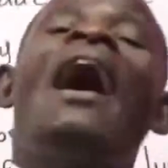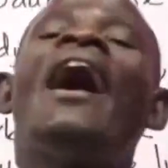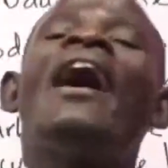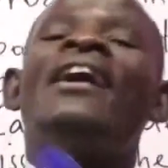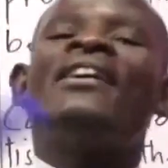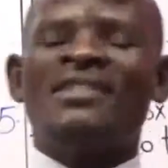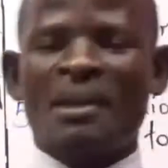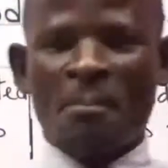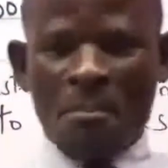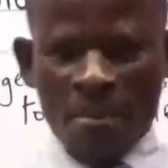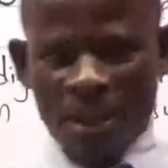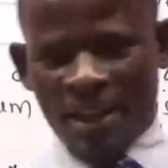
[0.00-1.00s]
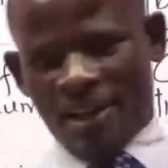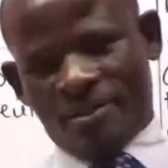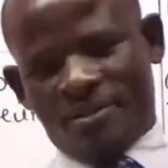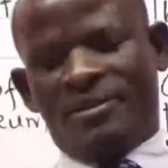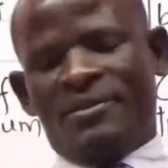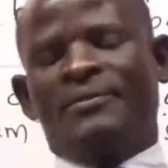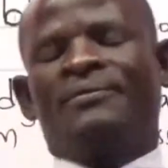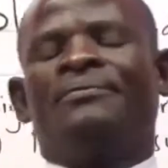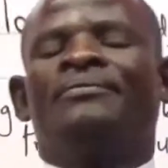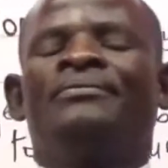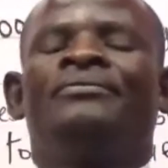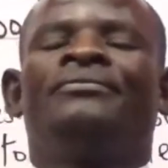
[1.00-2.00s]
as the mineral.
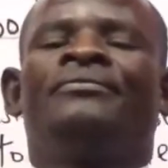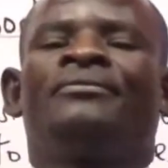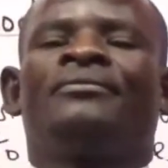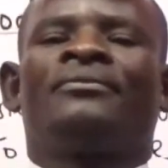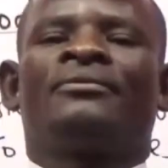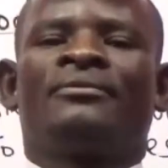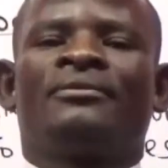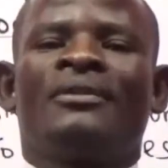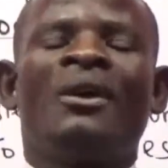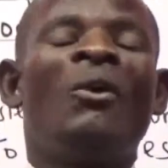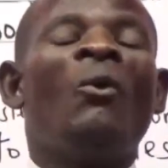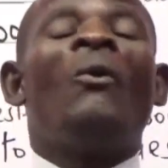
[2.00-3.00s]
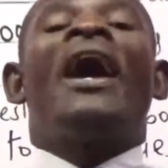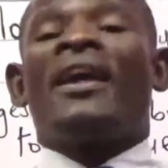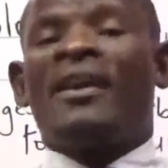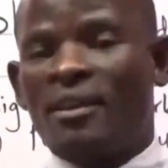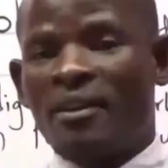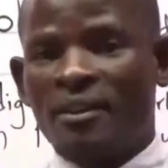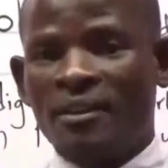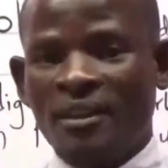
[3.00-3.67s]
Why?